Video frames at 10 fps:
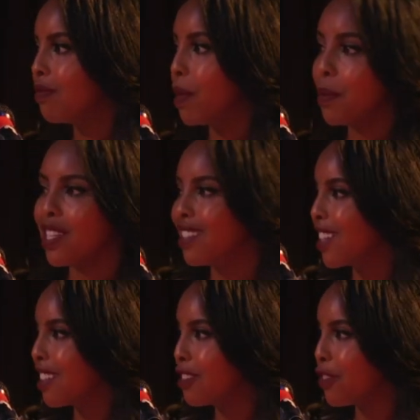maybe 10
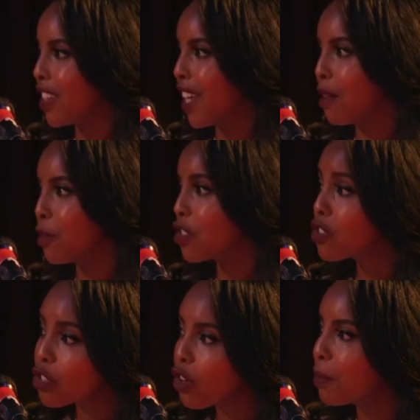seconds in front of the camera just
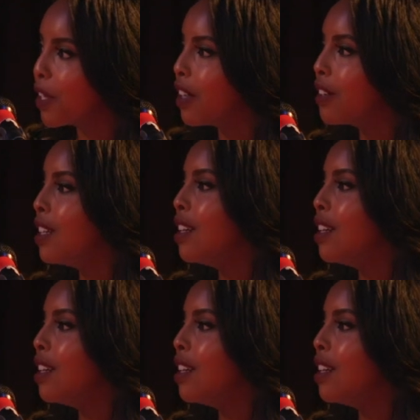to show them, you know,